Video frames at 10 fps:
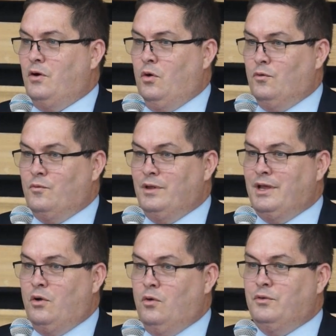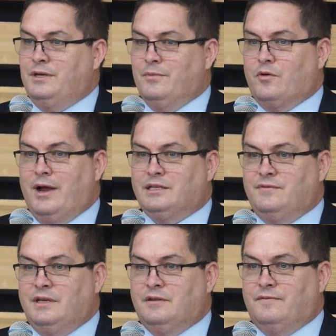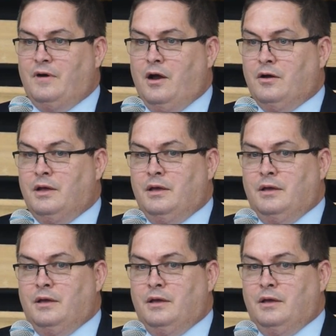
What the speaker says: really hold the Democrats' feet to the fire.